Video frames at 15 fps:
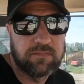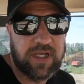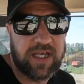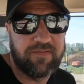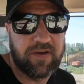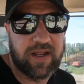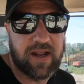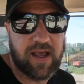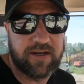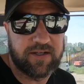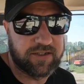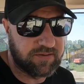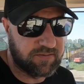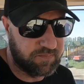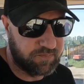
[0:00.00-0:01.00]
Hey
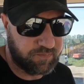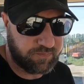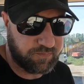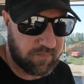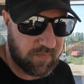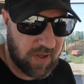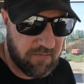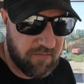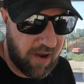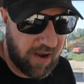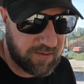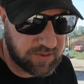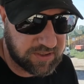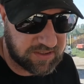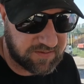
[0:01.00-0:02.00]
Fenlanders.
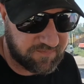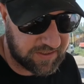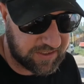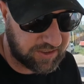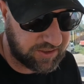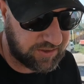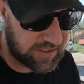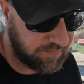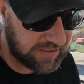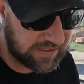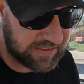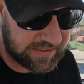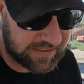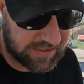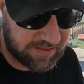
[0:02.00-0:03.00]
Right, we got finished
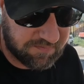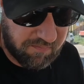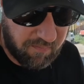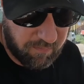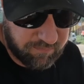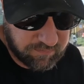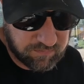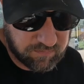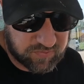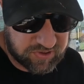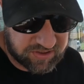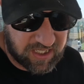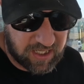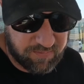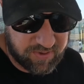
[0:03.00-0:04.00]
disking.
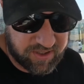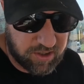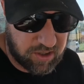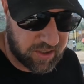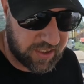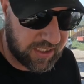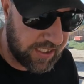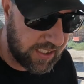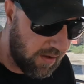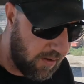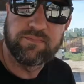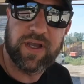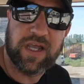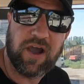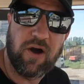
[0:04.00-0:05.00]
Just had me docky.
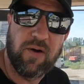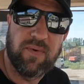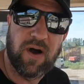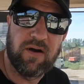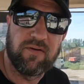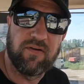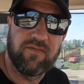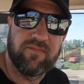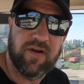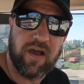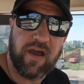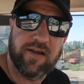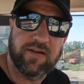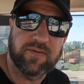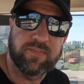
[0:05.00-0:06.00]
Big old bowl of
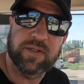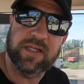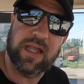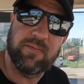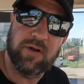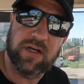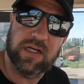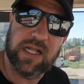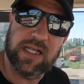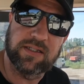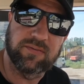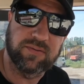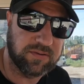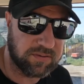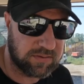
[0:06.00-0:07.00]
spaghetti
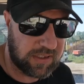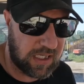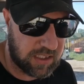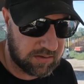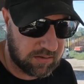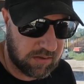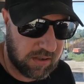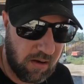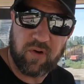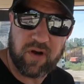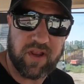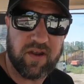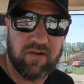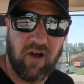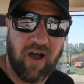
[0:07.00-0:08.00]
bolognese, which was nice.
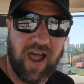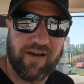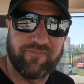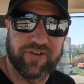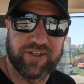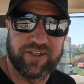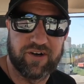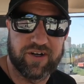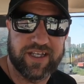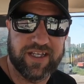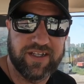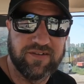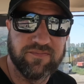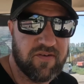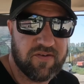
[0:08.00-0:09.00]
What do you lot have for docky?